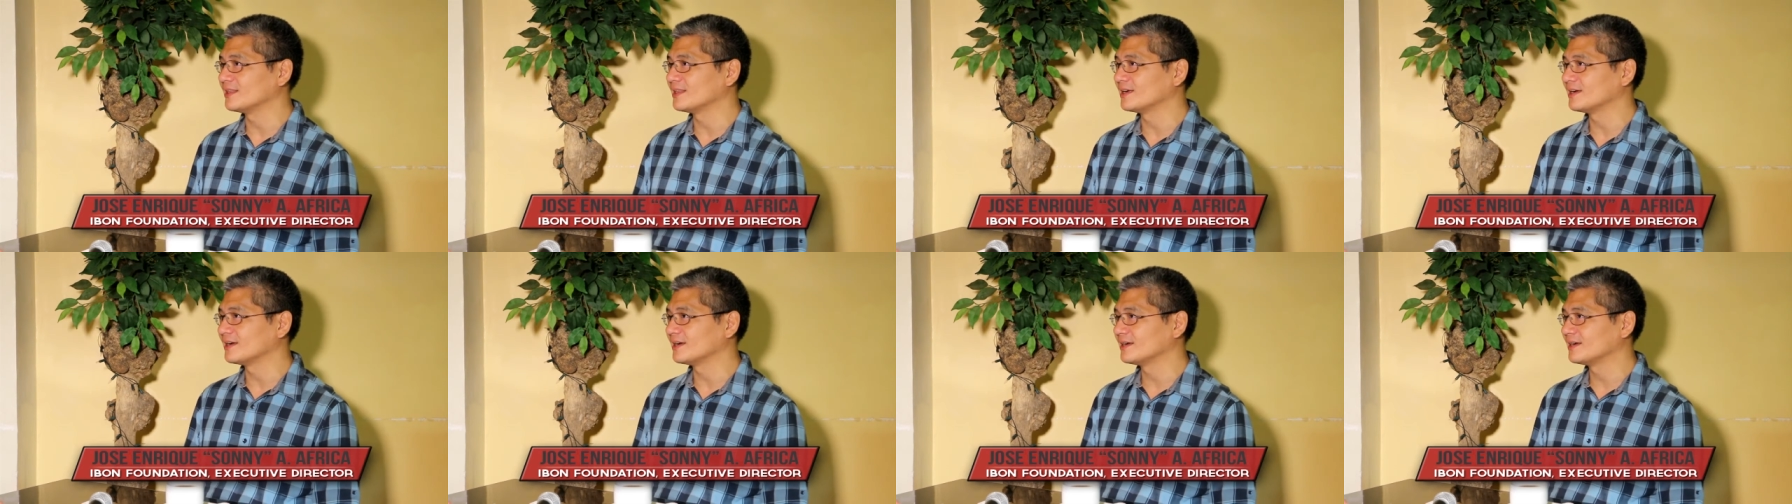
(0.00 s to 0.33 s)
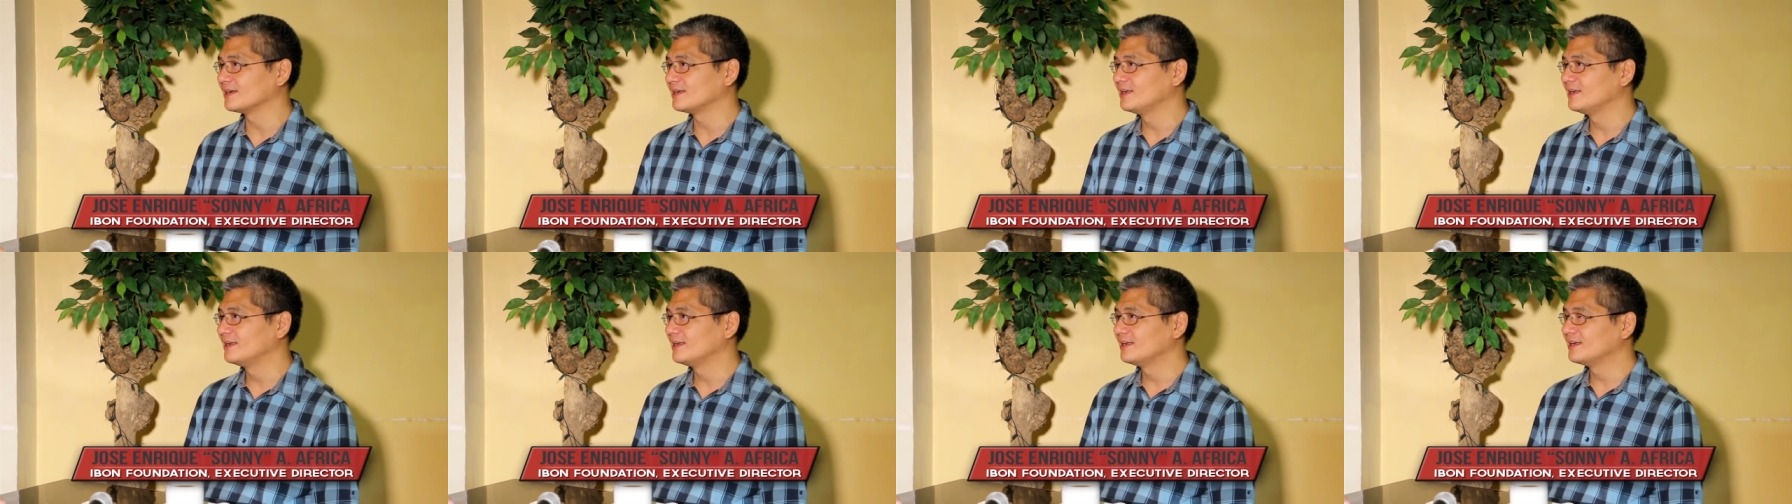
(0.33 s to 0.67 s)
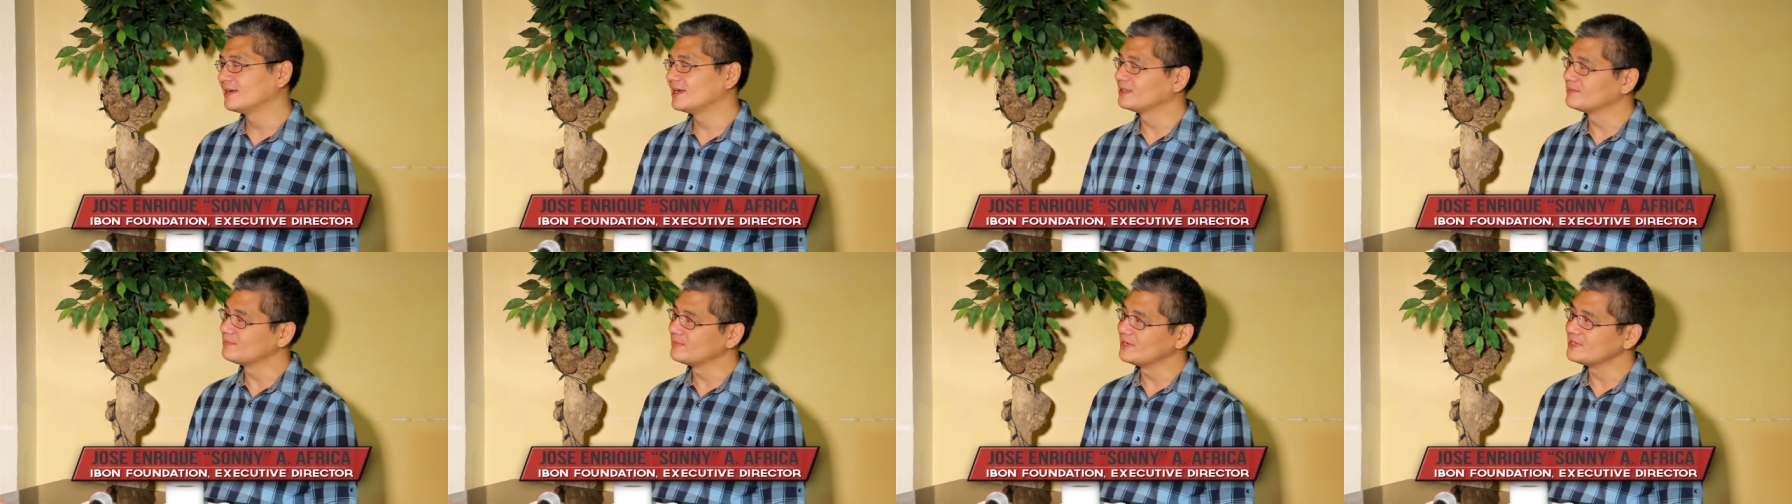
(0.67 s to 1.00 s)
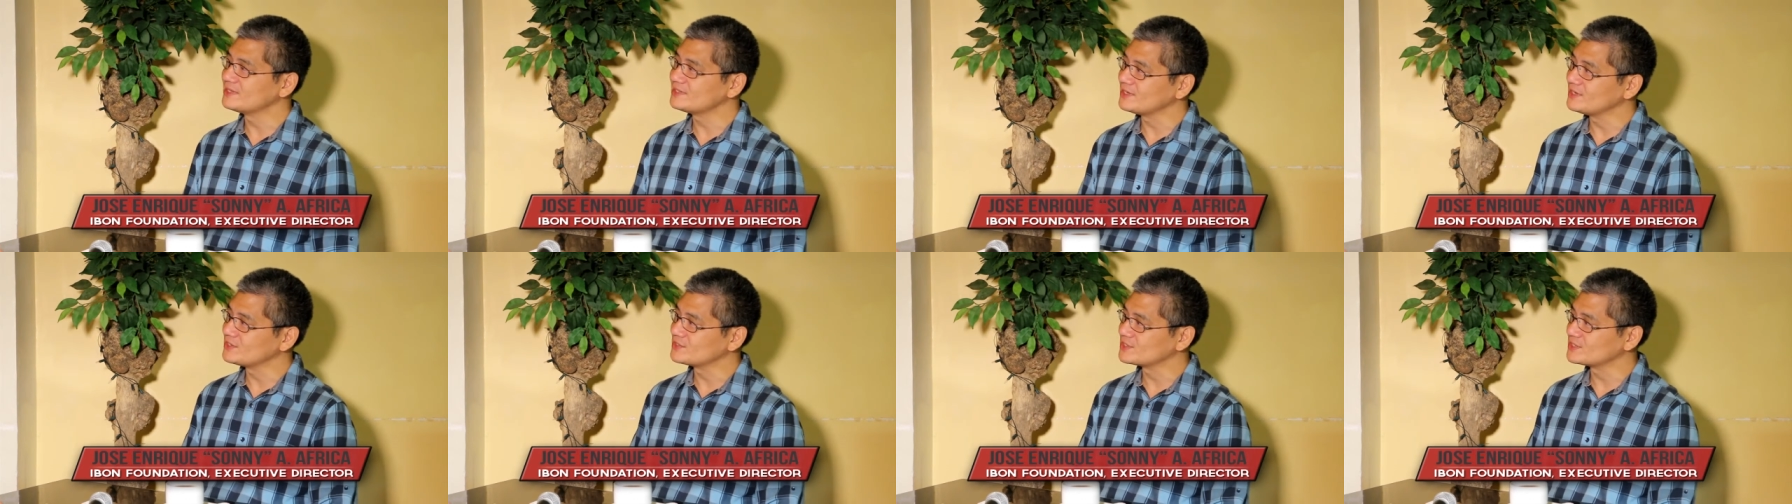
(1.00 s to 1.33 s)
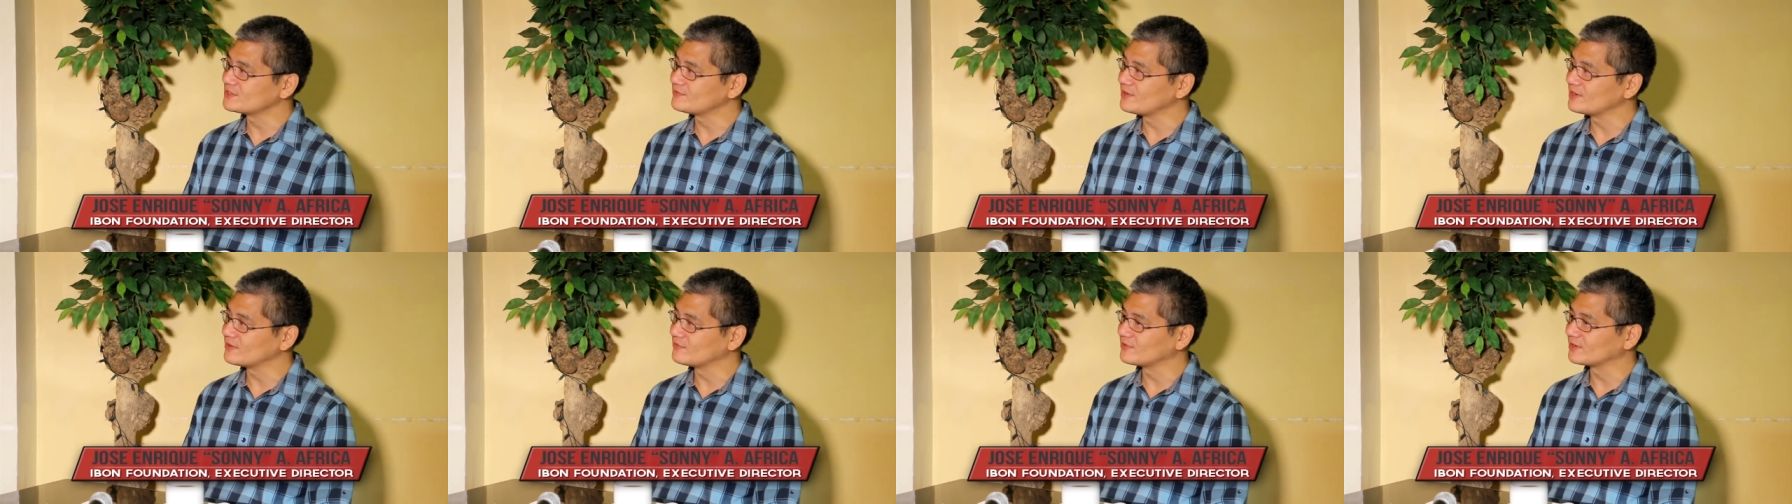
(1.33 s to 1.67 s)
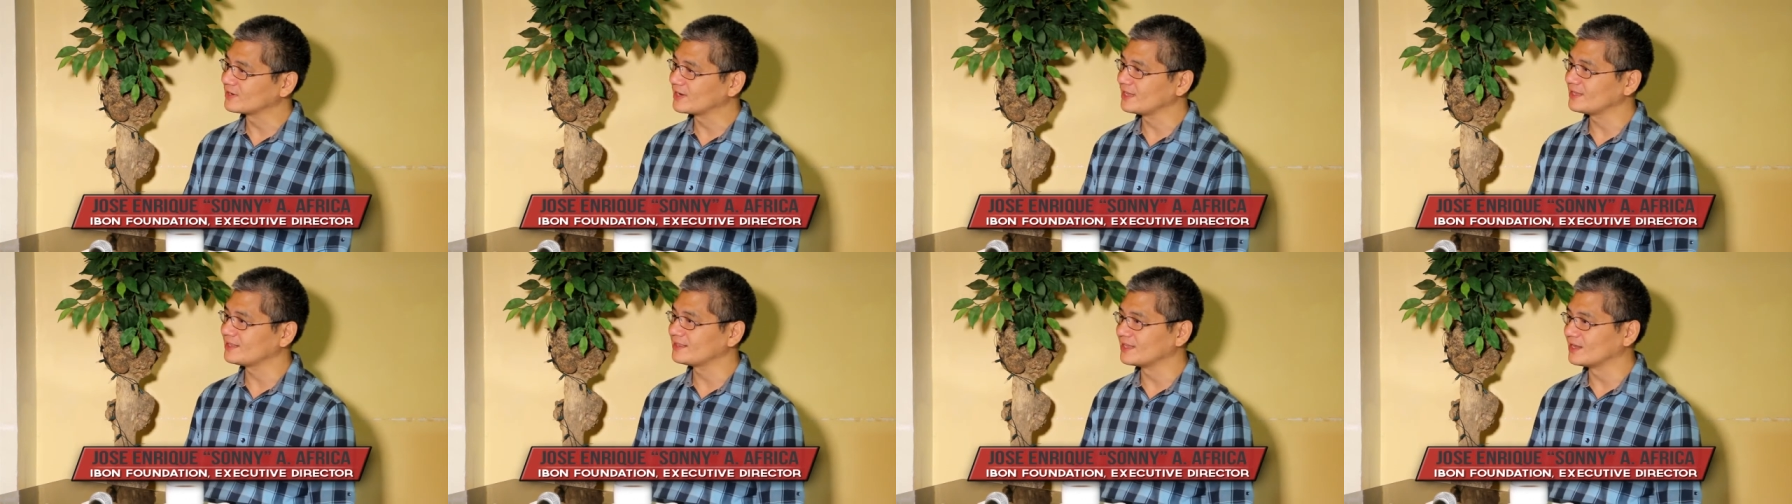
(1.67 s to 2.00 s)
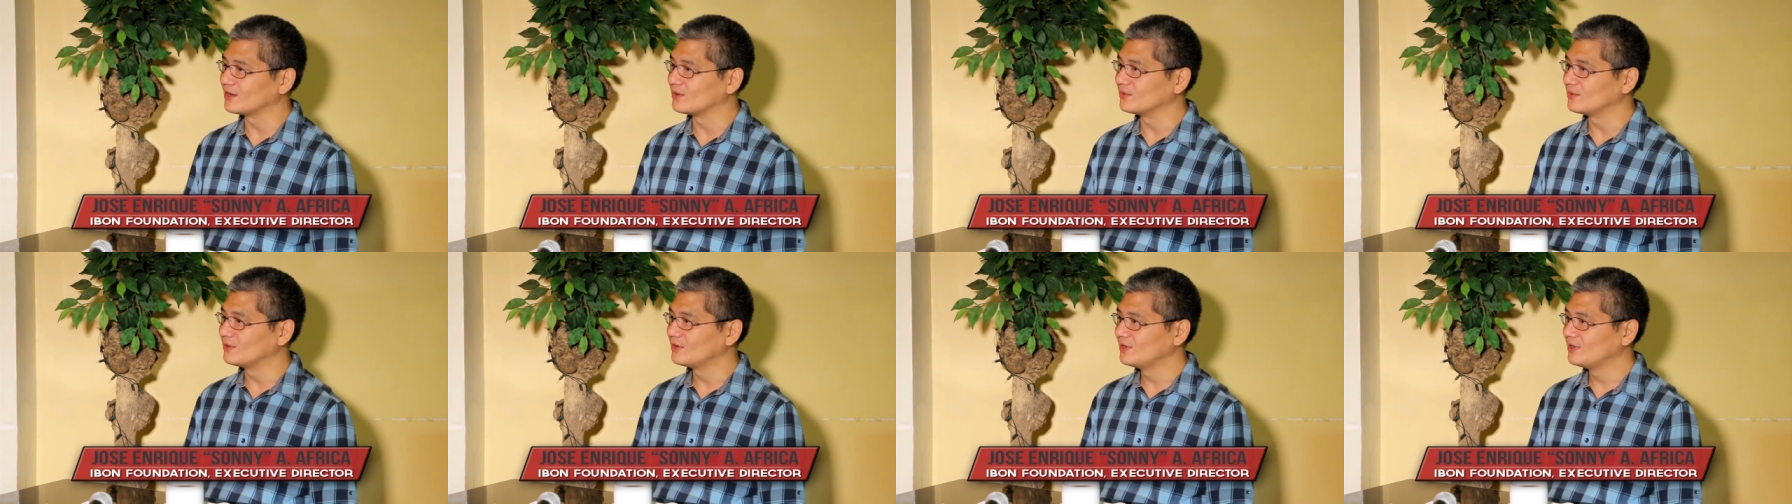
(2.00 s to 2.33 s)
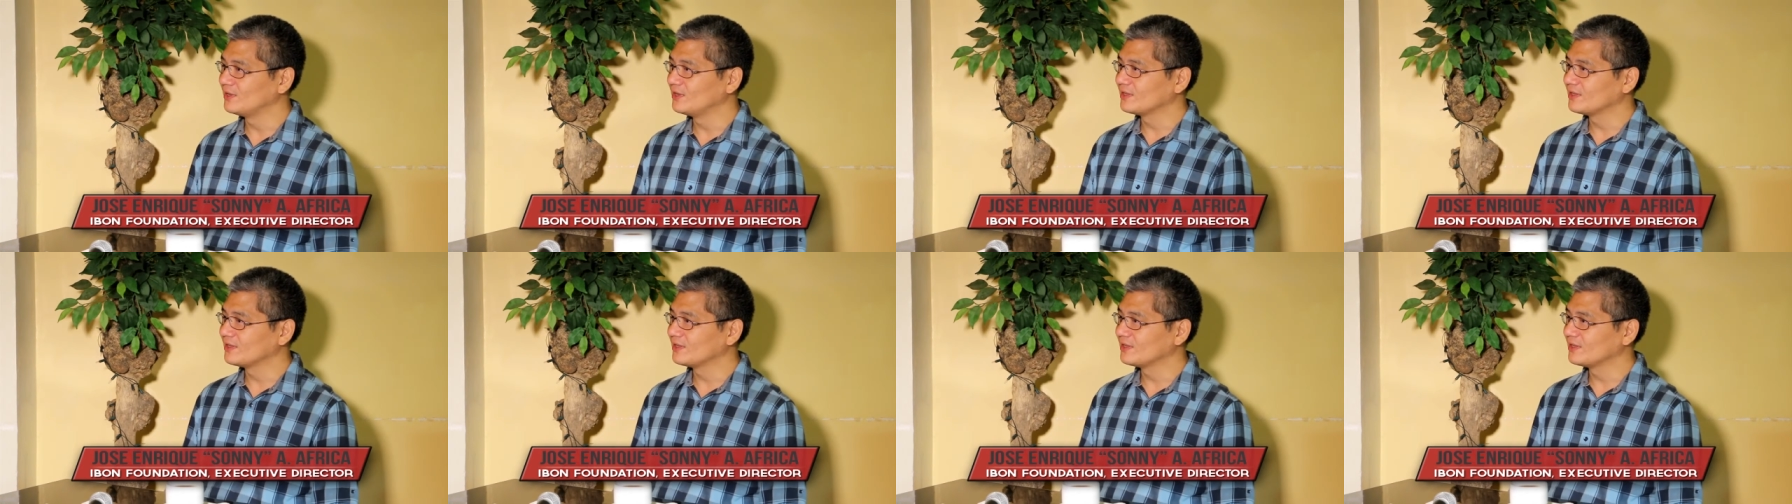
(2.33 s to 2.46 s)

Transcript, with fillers: the administration's favor right now,